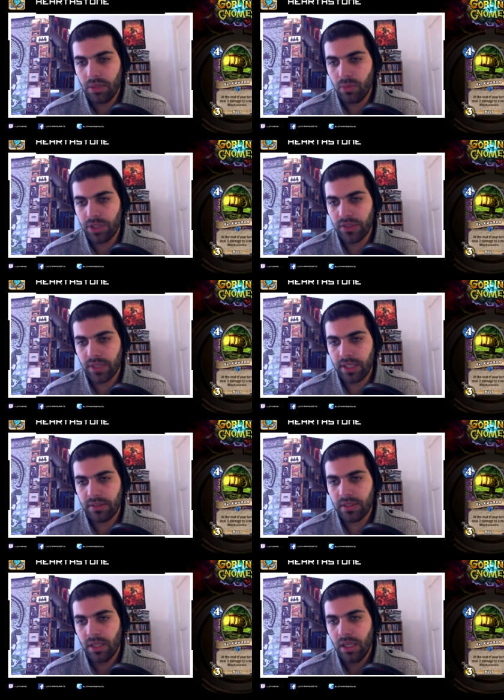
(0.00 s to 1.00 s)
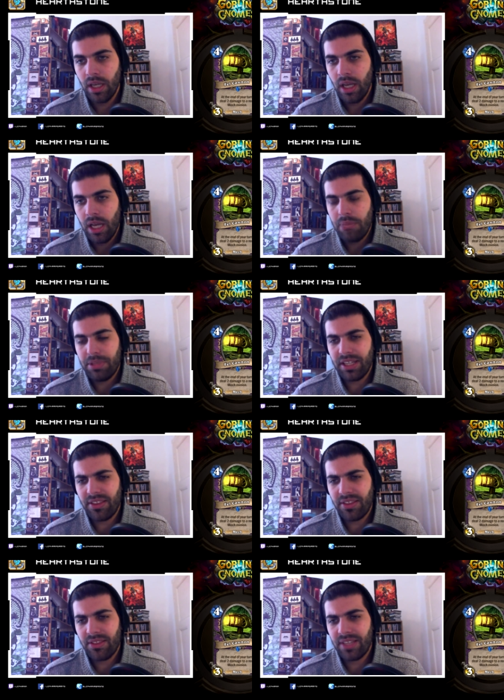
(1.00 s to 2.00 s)
which is nice. But
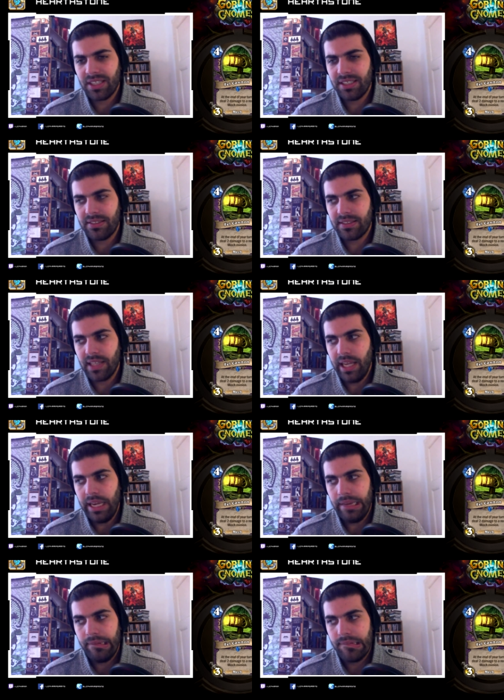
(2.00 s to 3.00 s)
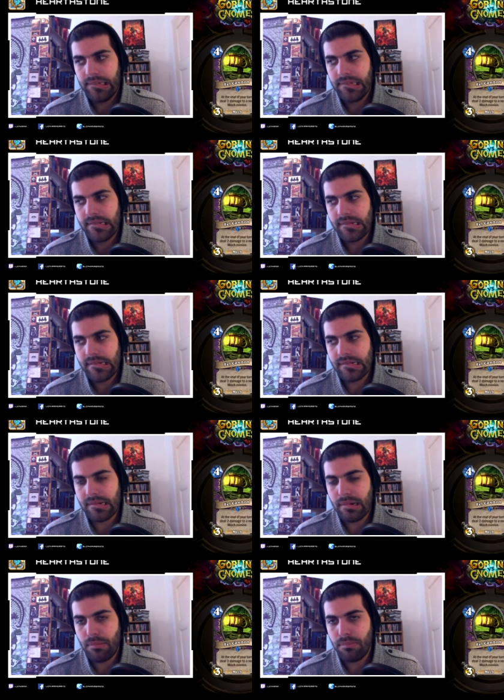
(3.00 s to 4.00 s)
other than that, it's a
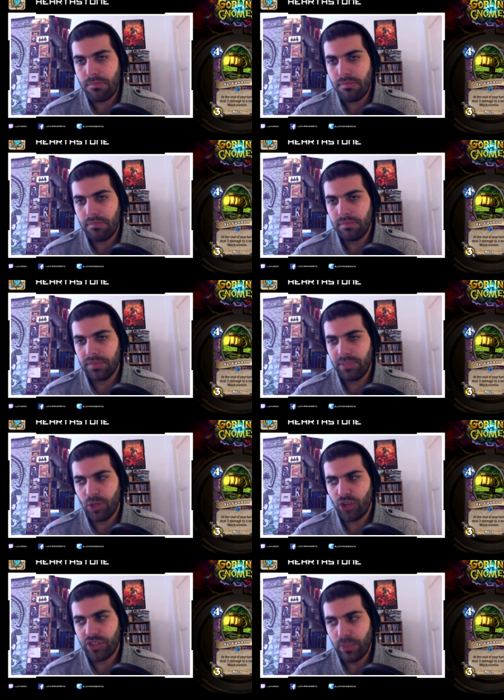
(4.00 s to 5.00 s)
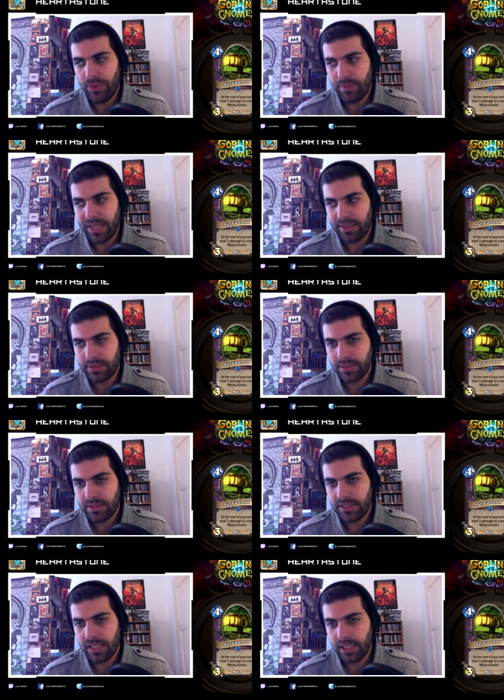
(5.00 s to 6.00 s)
Demolisher with a better
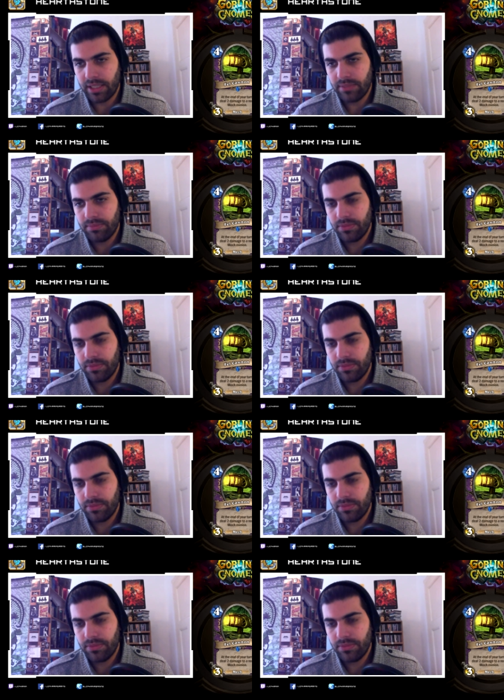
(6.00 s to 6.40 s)
stat line.